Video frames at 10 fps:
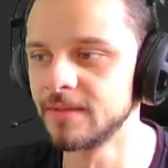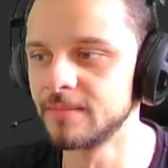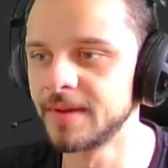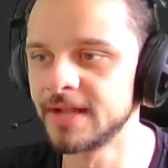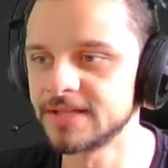
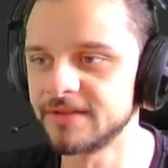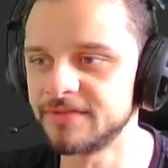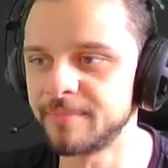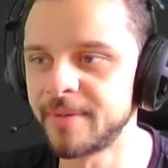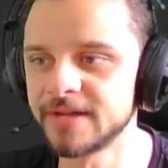But
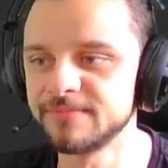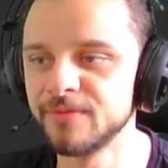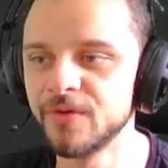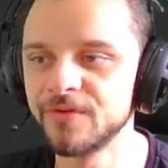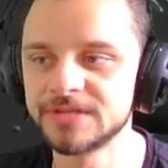if the parent
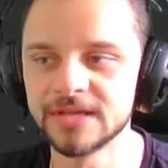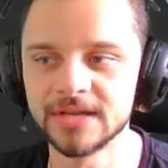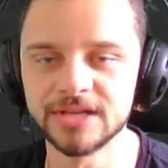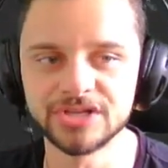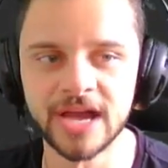moves,
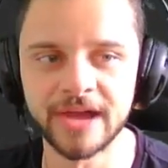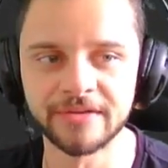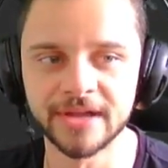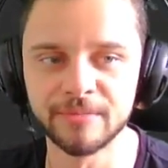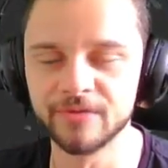the
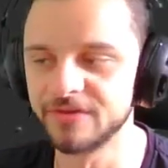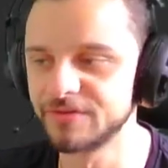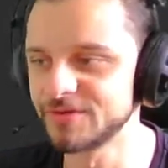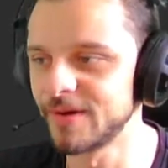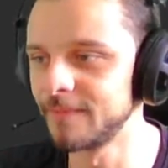child is going to move
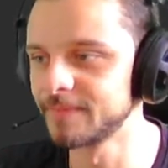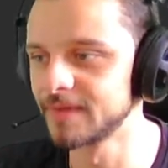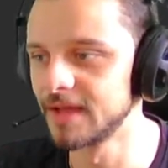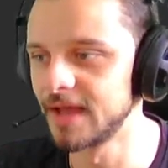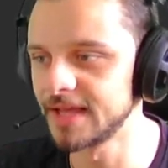as well.
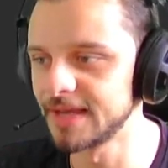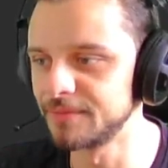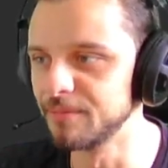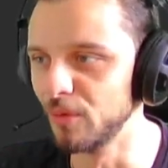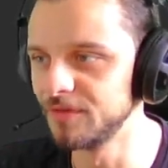I
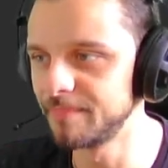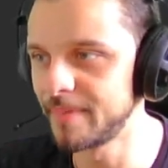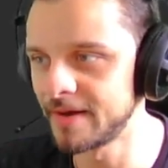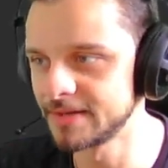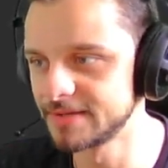can remove the
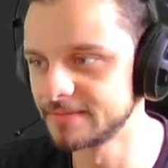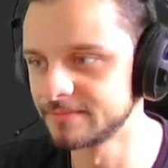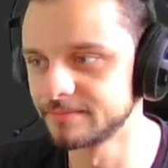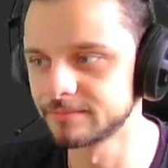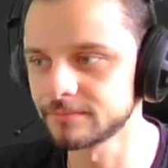parent
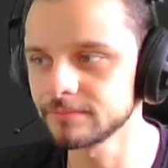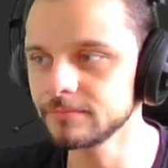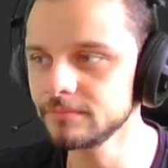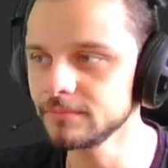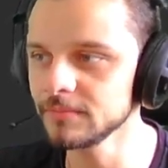
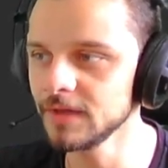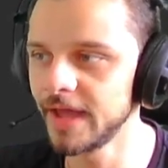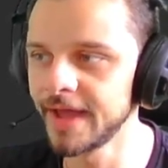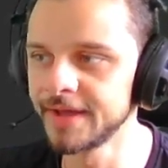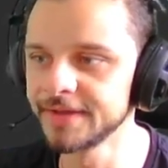
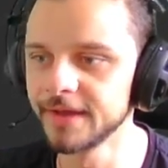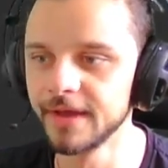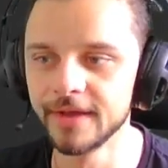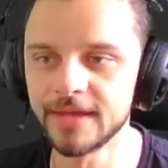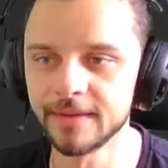and
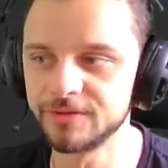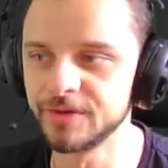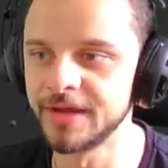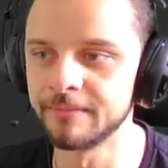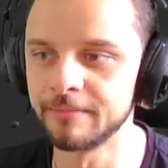keep
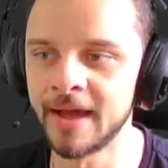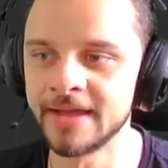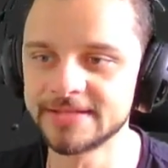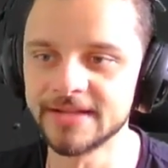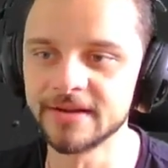doing
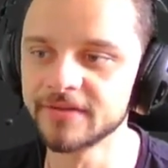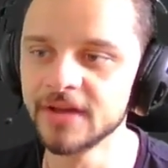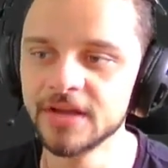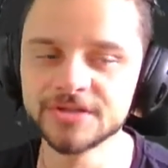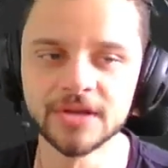my stuff.
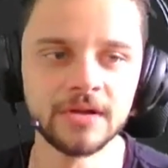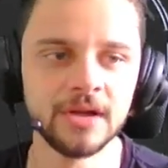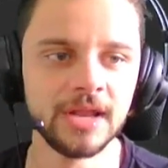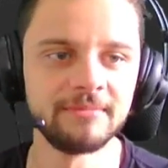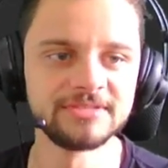
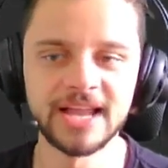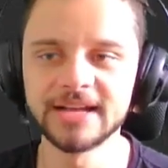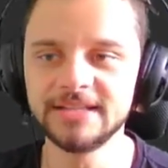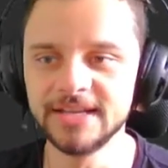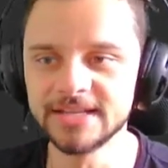So let me
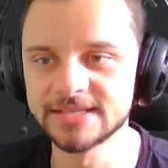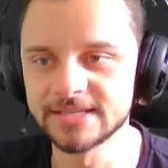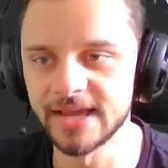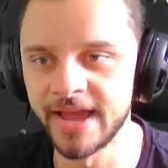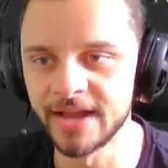select
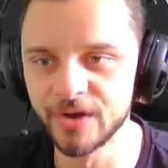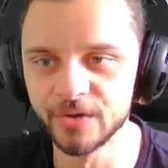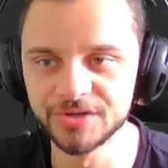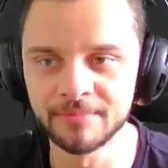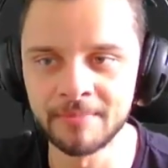this and
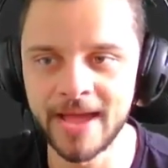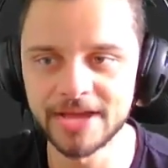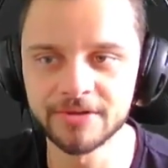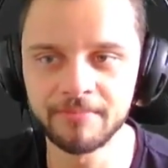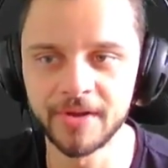go to the
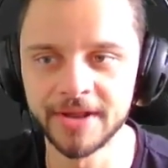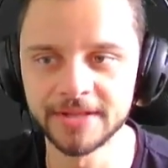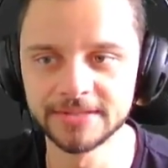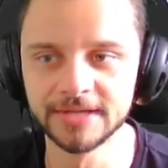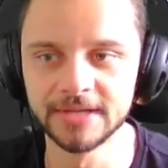mesh
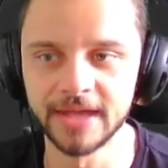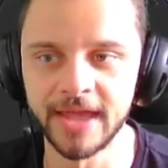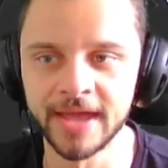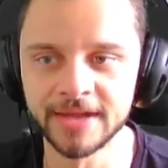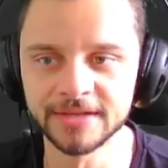component
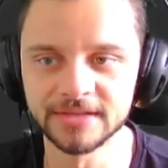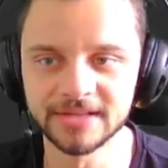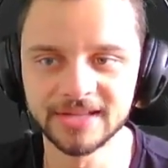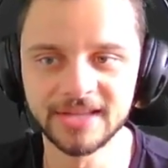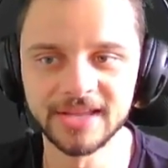and
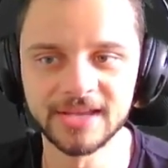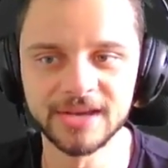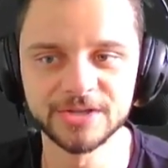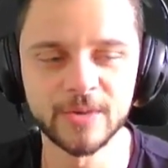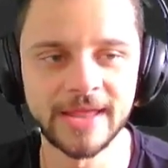click
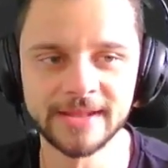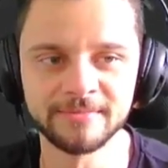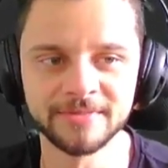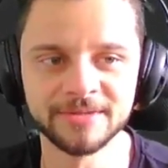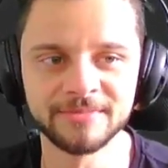here to add
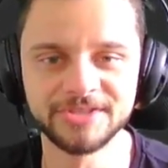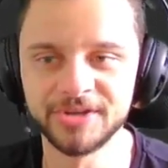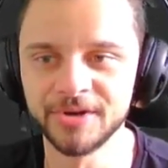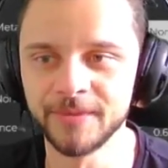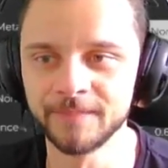the
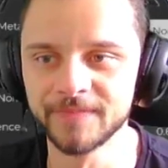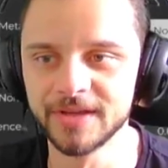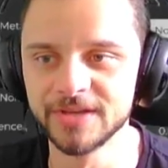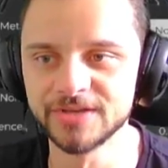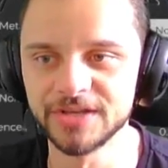material.
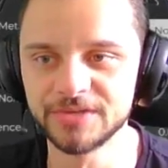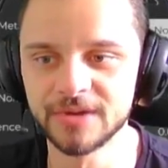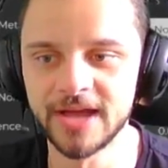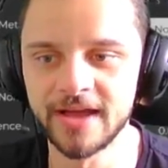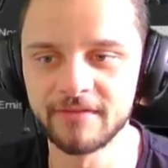So I
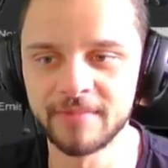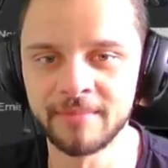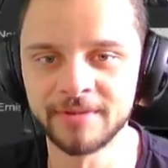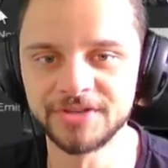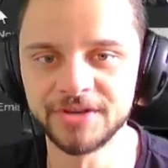do have
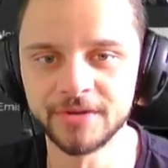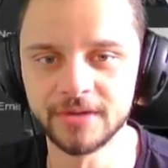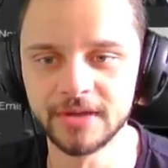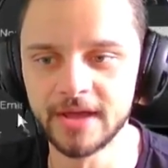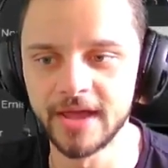my
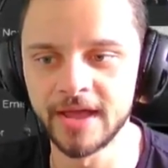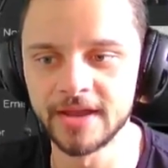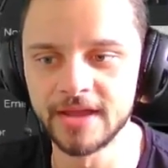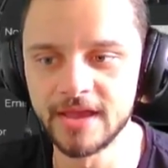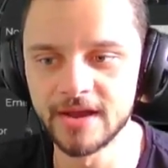material,
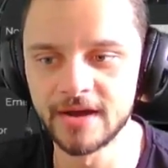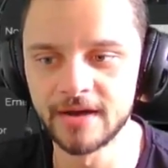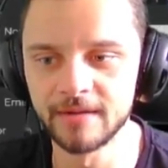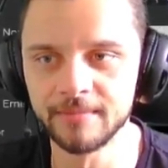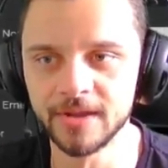and
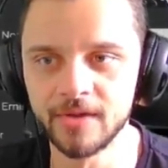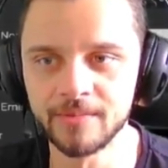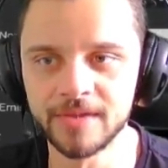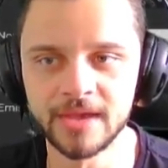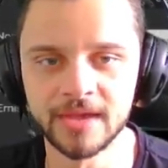here below
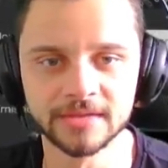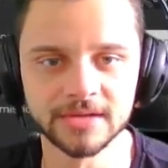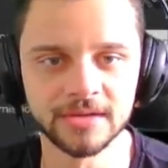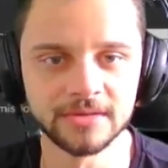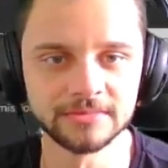me,
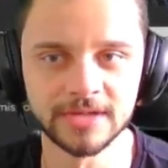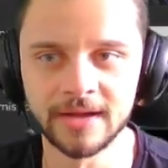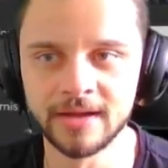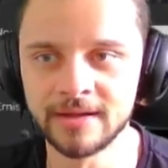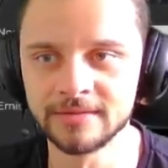
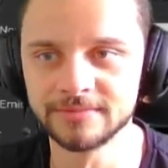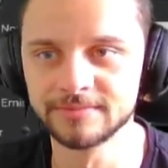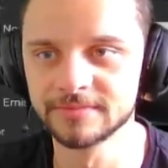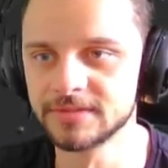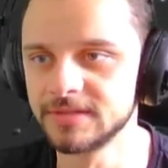
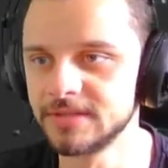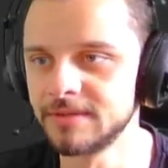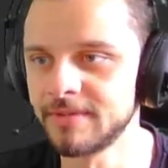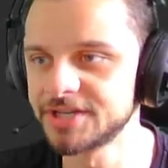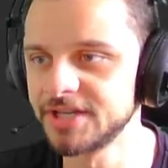
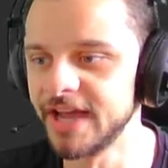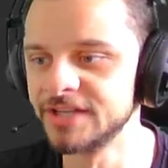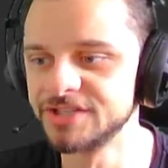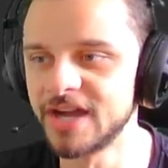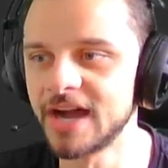let me actually
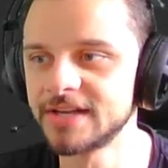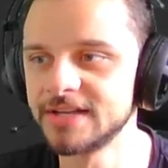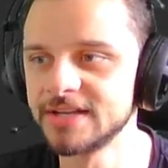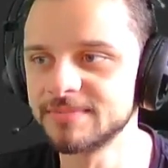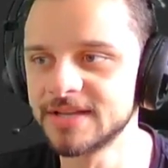undock
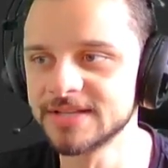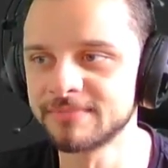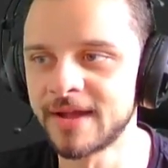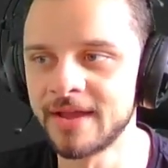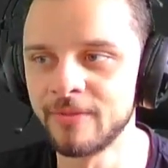this
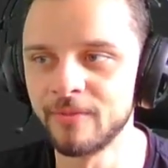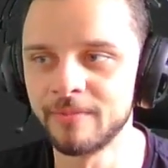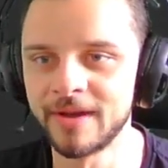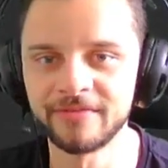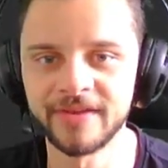because
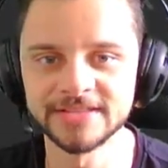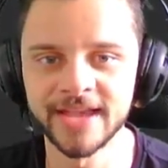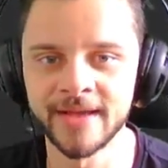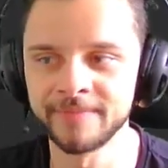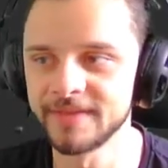my face
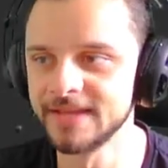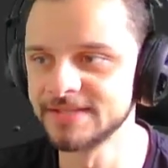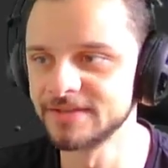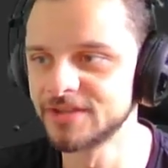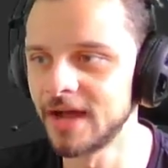cam
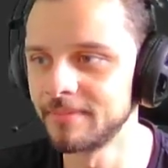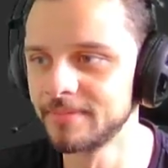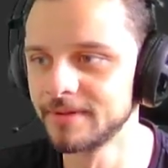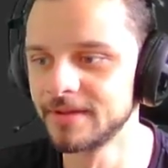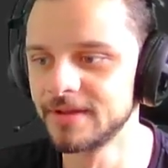is on top.
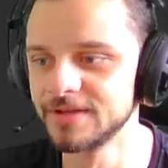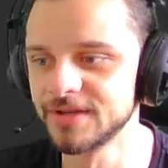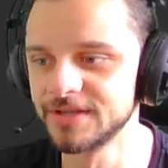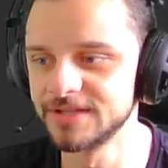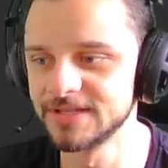
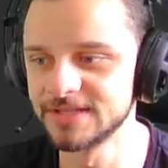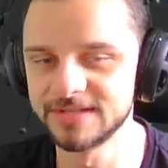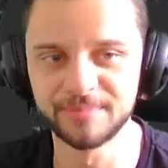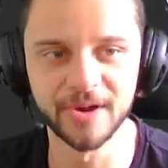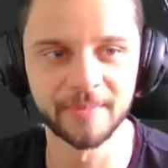So this is
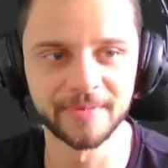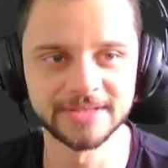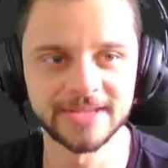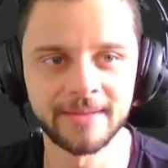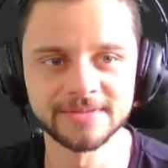the property
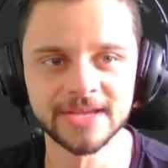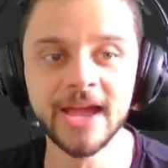tabs,